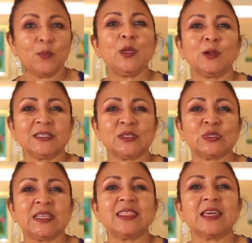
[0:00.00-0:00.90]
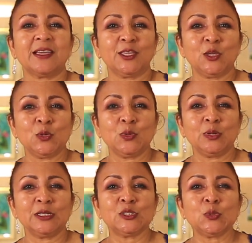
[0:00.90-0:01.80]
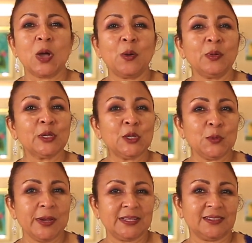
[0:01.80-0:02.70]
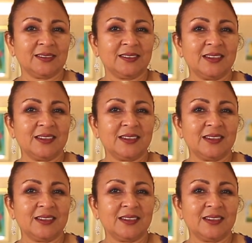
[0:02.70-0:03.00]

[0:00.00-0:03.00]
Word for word: We also say thank you to our curator,